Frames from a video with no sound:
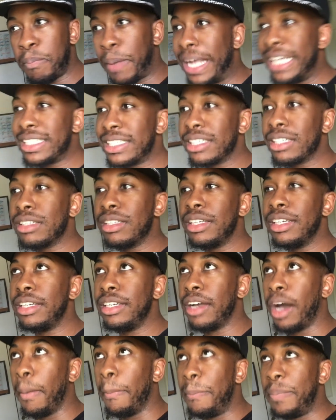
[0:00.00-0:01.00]

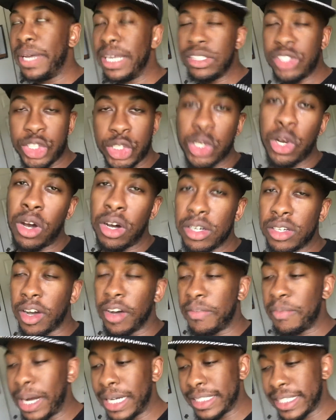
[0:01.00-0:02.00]
basically a big
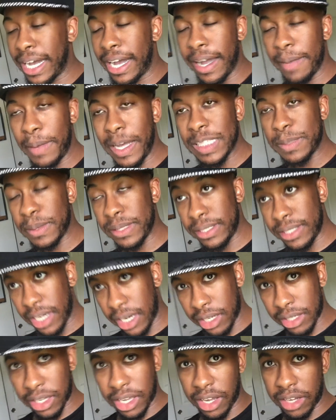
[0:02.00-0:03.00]
chunk of my time has been
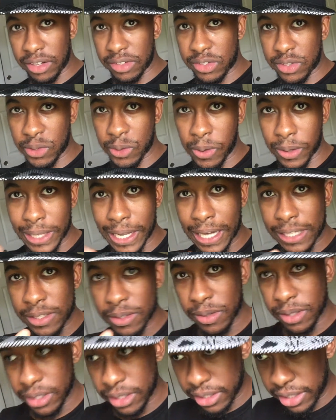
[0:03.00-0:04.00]
dedicated to
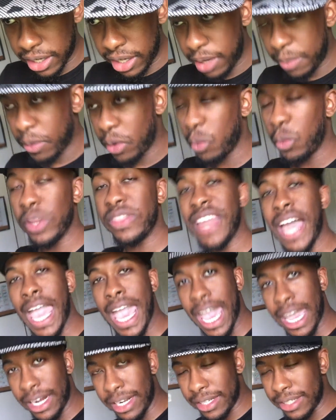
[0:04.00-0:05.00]
alonXoTheGamer with
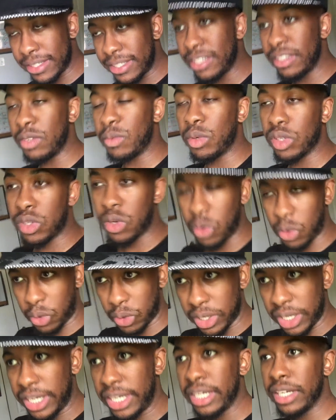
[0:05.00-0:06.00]
the edits and the
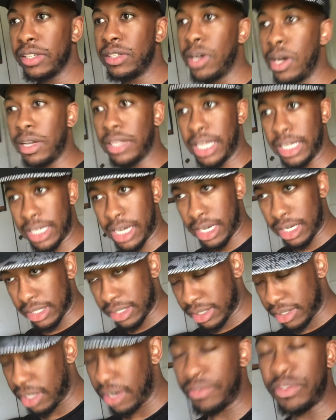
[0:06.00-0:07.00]
recording and all that kind
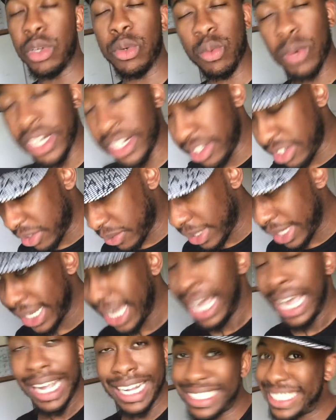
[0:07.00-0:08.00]
of stuff, the
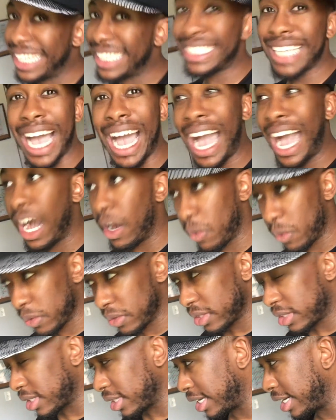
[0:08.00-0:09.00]
rendering. It takes
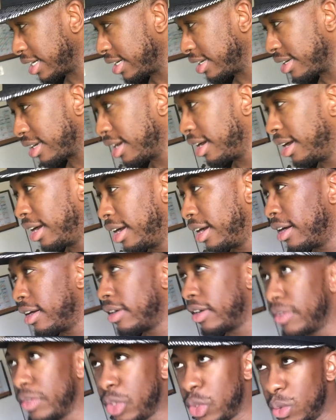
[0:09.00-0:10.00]
hours. Like,
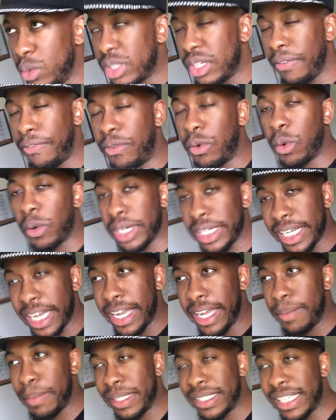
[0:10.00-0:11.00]
usually for a
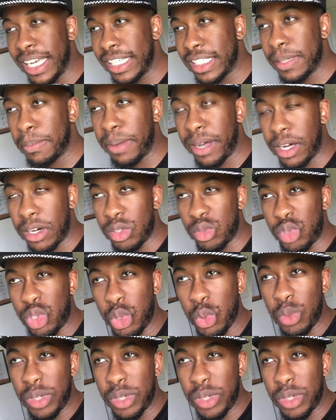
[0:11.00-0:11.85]
game it takes about